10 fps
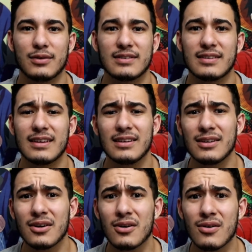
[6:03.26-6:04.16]
Christa's like,
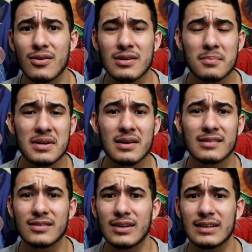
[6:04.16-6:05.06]
"No, Ymir, I
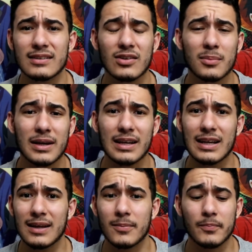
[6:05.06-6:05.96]
still didn't tell you my
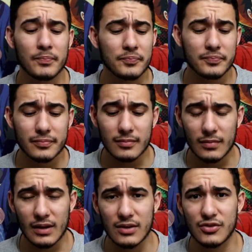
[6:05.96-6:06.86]
name."
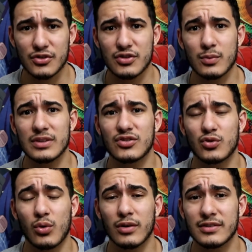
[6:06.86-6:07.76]
So she runs
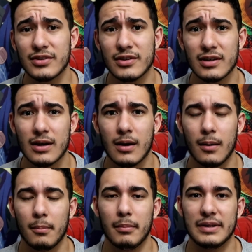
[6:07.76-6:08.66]
towards her,
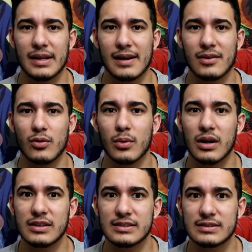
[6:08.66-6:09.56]
but then out of nowhere
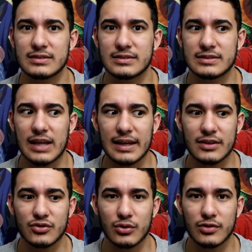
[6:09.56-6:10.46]
a
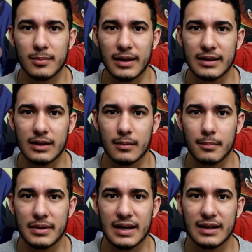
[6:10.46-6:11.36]
Titan shows up like
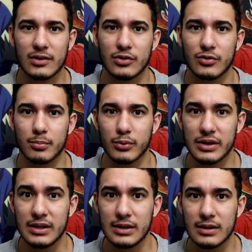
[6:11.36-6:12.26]
behind the
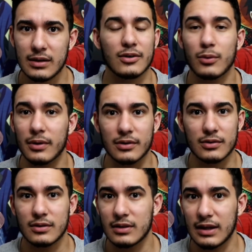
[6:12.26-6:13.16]
debris. Out of nowhere,
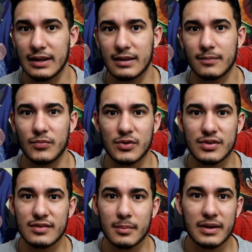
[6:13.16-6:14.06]
like you
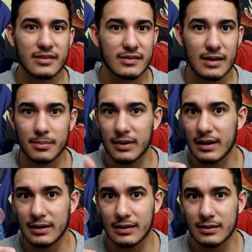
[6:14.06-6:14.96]
see somebody's zip
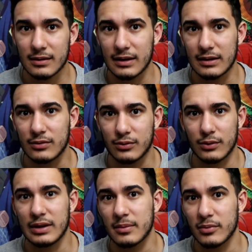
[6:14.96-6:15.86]
line, like
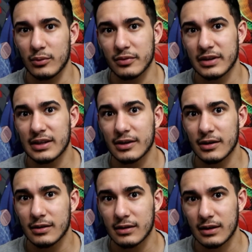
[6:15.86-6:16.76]
3D maneuver
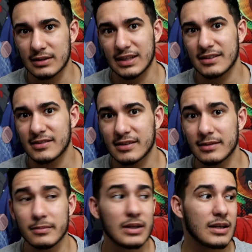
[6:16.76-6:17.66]
gear attached to
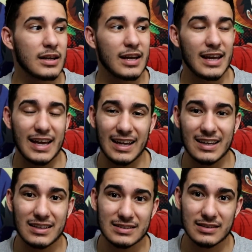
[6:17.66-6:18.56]
them,
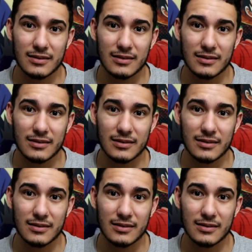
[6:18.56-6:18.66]
and cuts